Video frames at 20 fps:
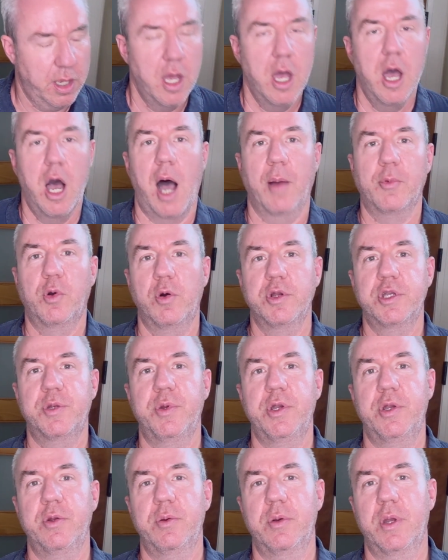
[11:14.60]
I'm going to be
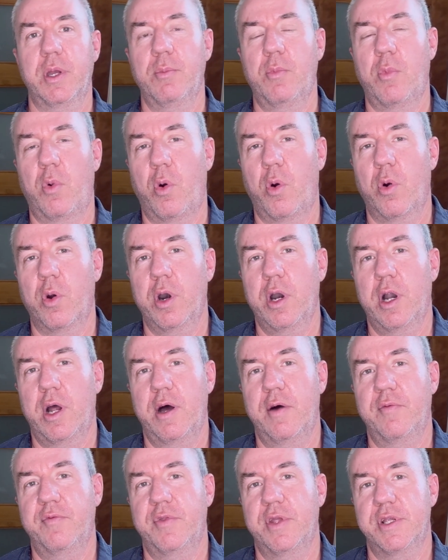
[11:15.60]
doing more
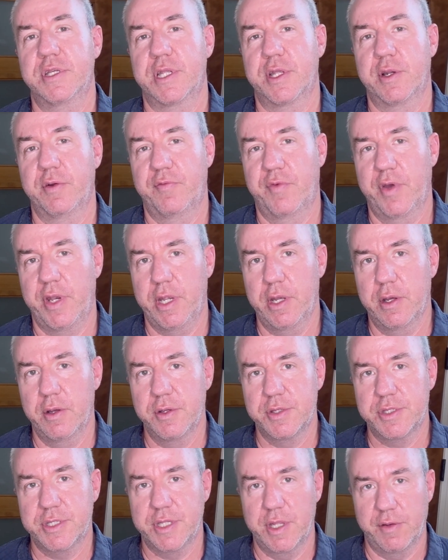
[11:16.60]
of these little
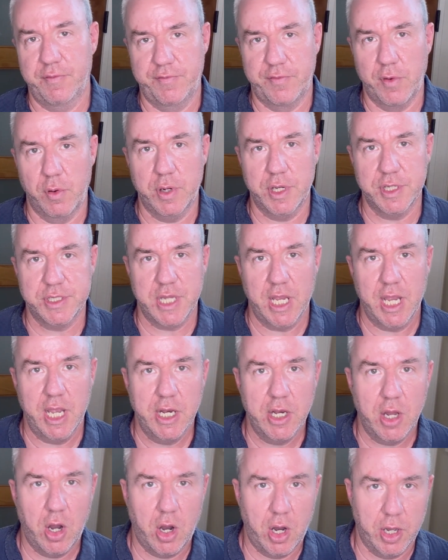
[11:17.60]
videos that focus in
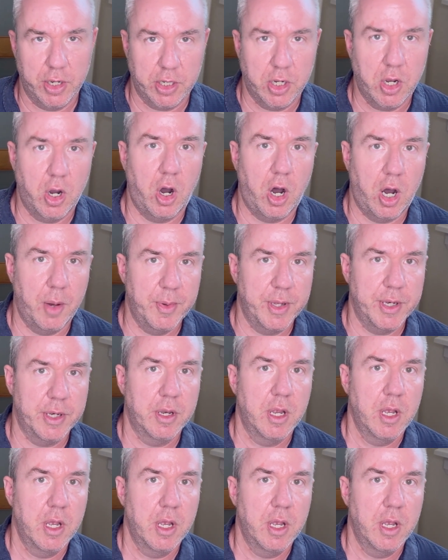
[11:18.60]
on common